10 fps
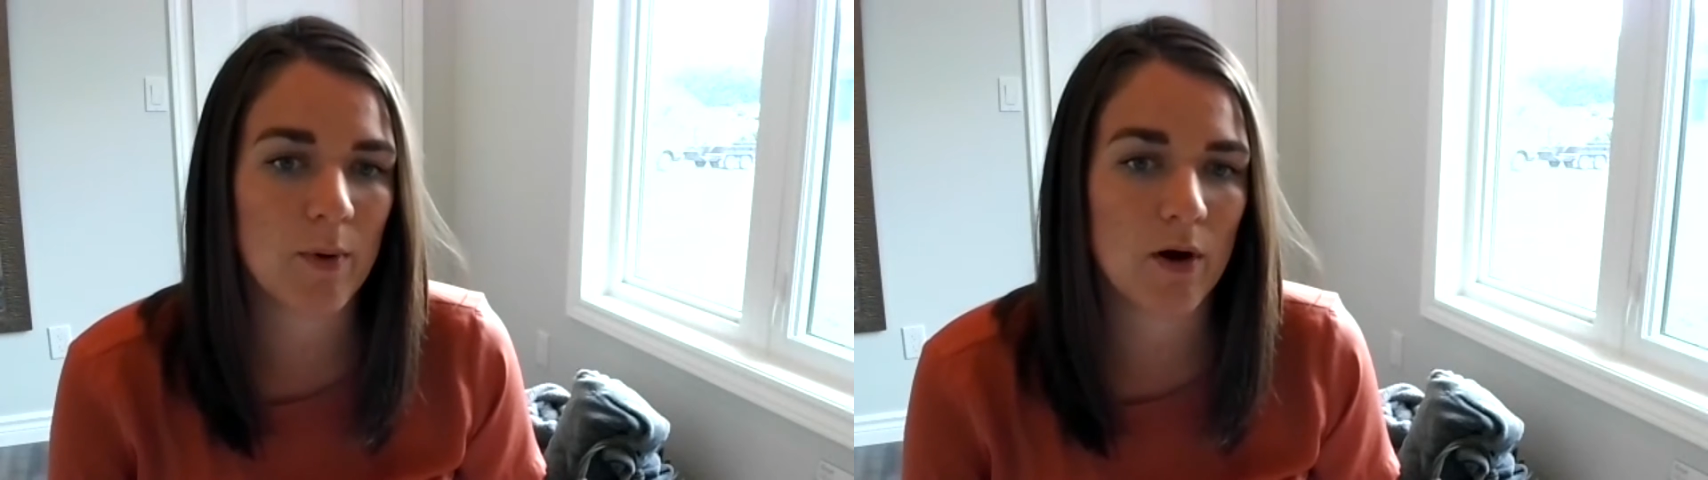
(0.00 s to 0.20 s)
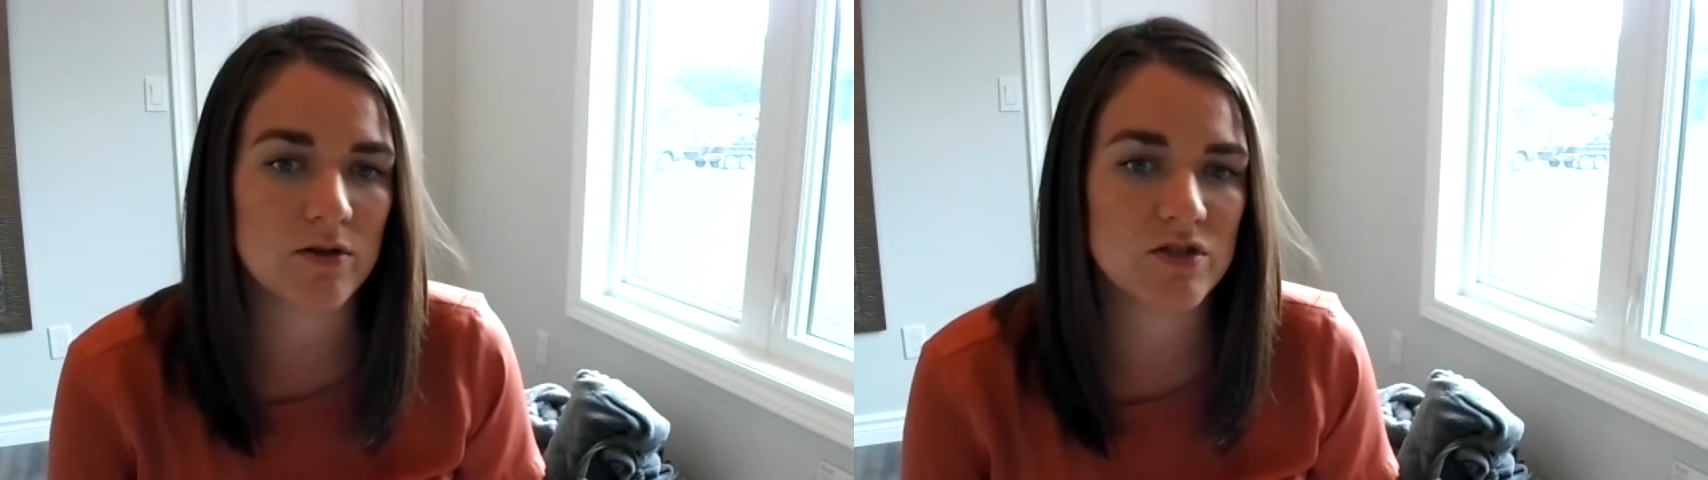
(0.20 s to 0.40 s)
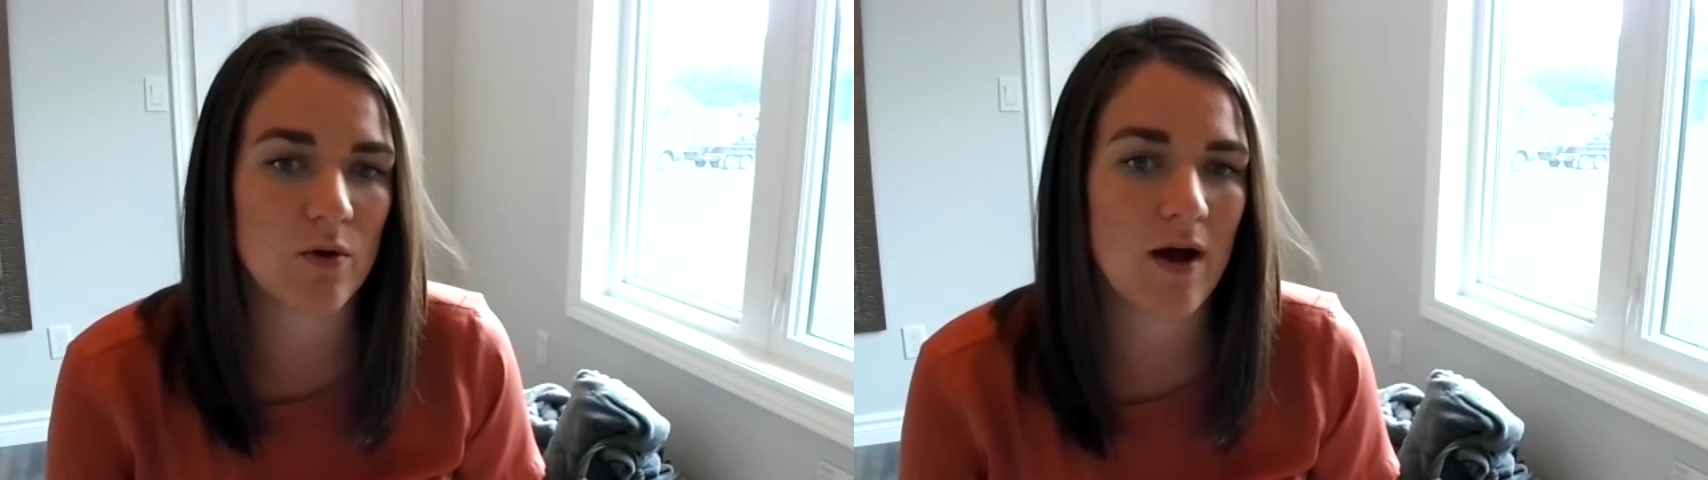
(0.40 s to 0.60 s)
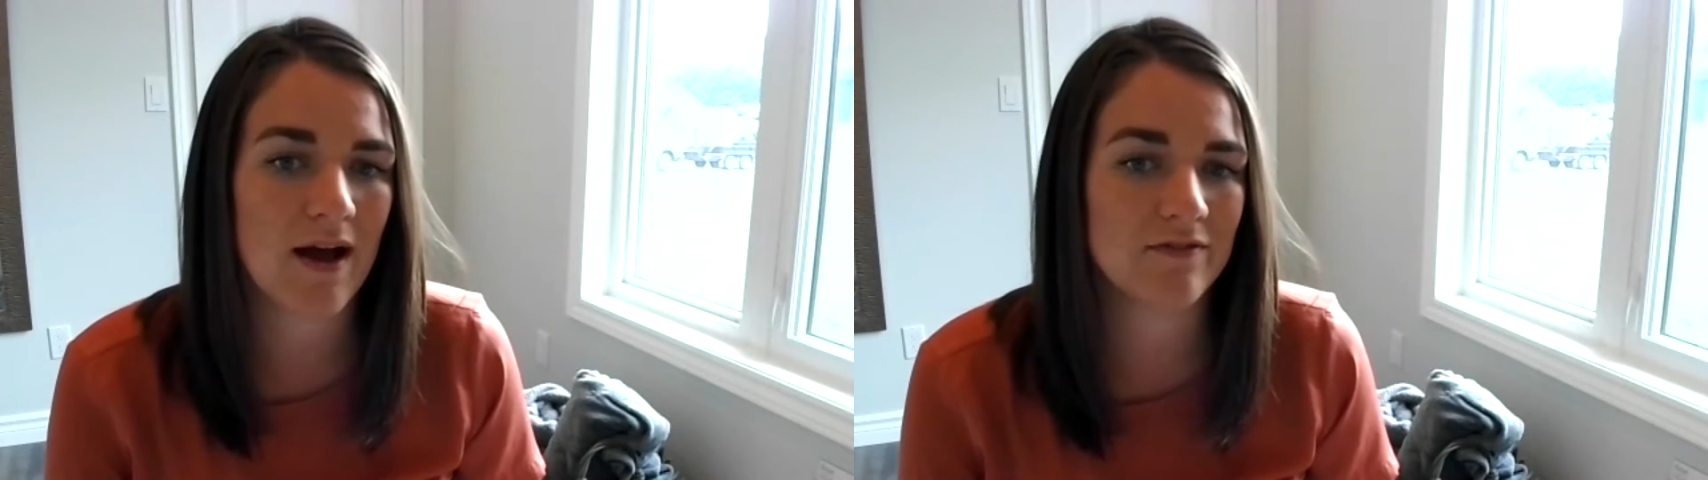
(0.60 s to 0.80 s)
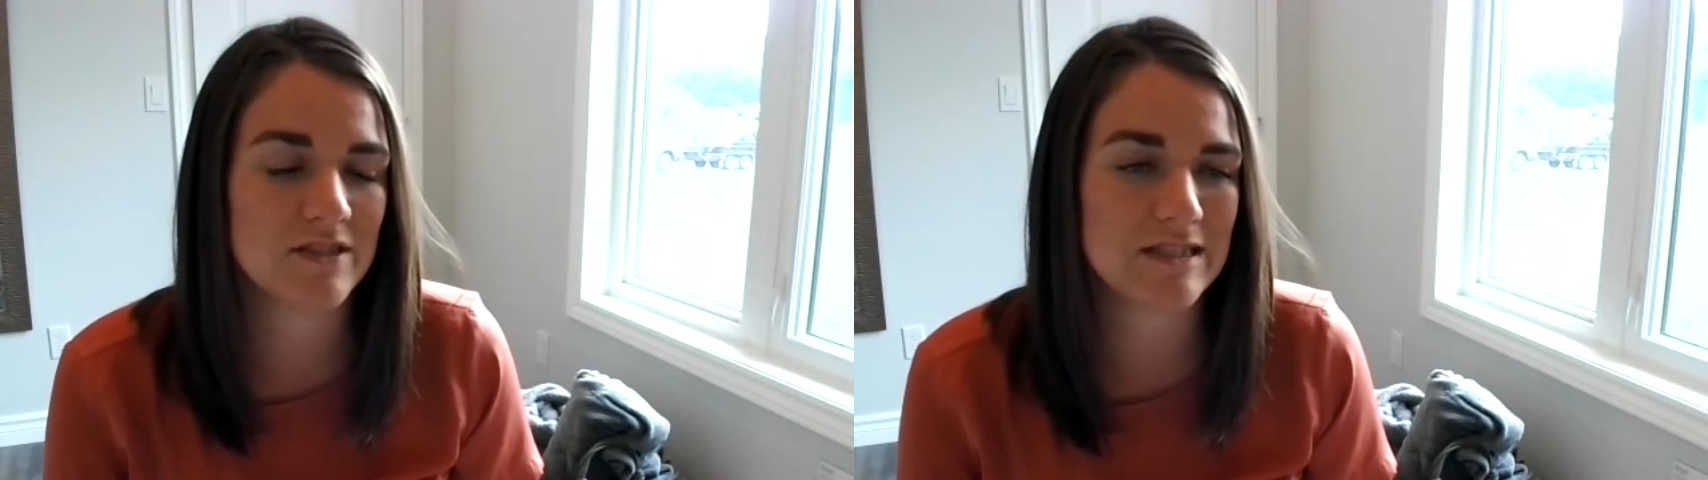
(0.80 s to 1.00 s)
parts don't
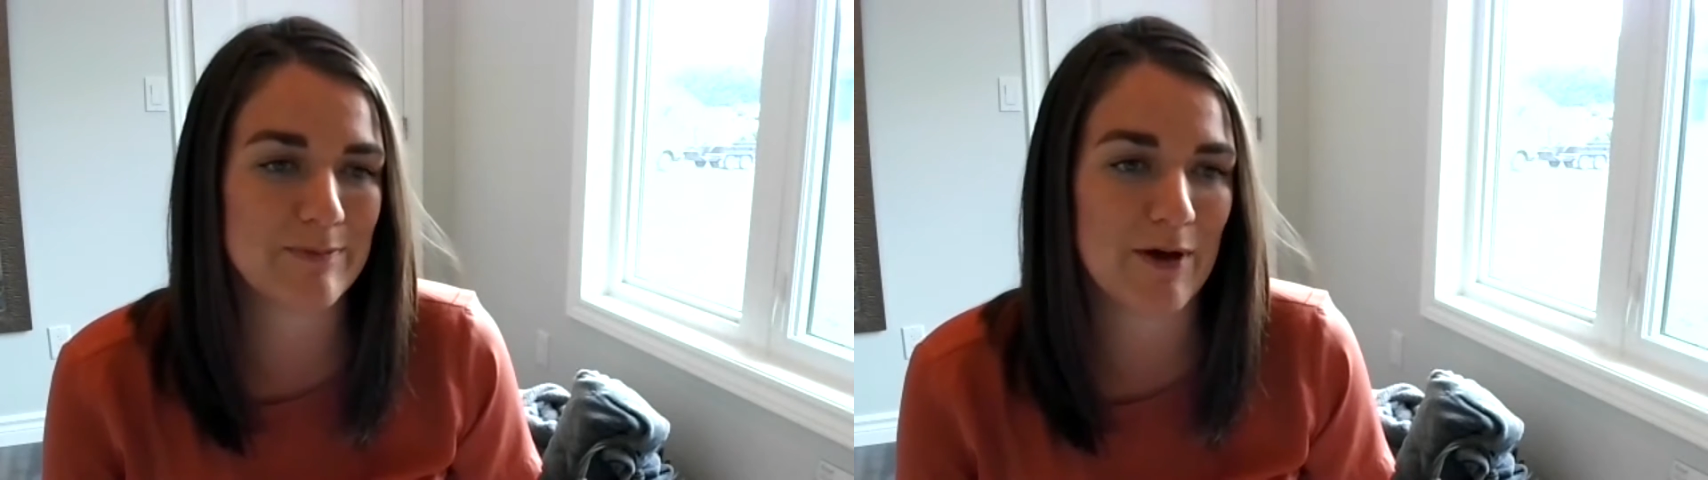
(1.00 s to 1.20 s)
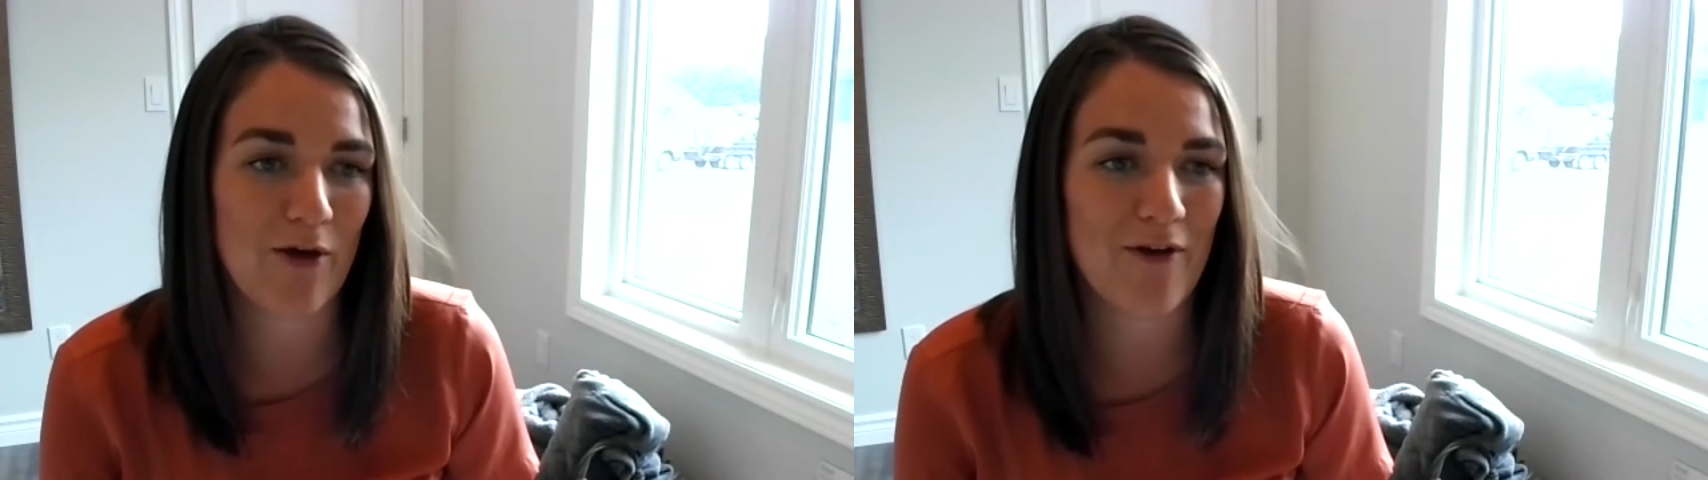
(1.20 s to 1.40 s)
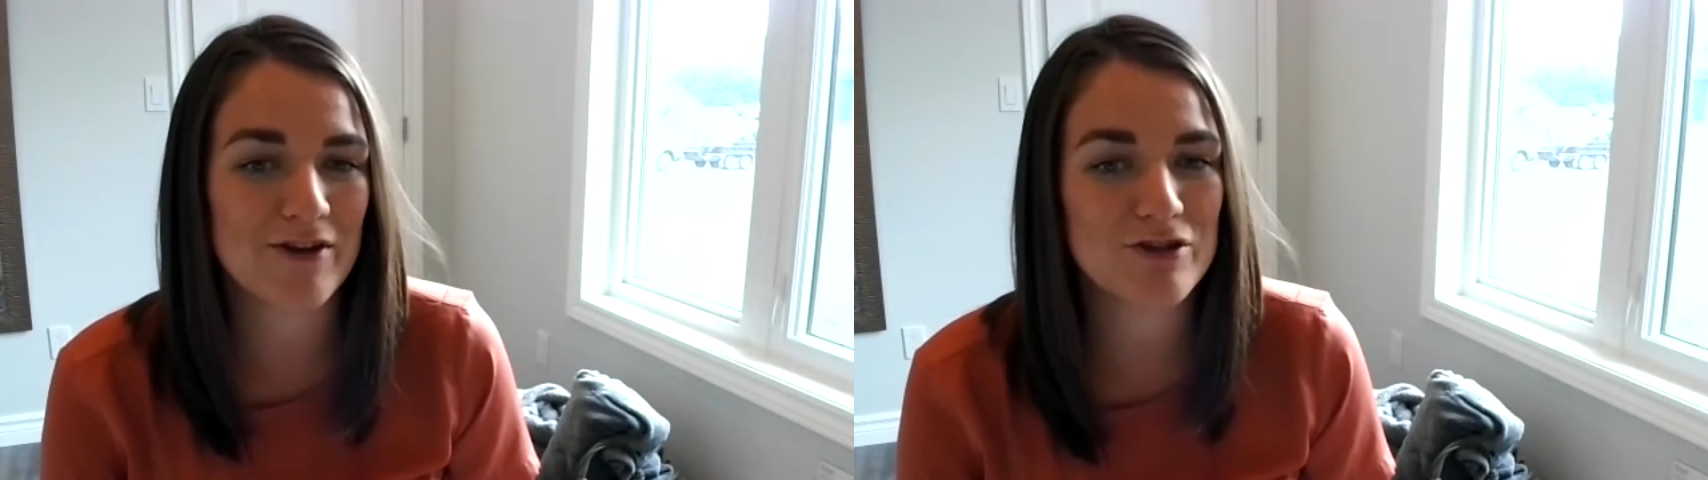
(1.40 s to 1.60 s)
have to spell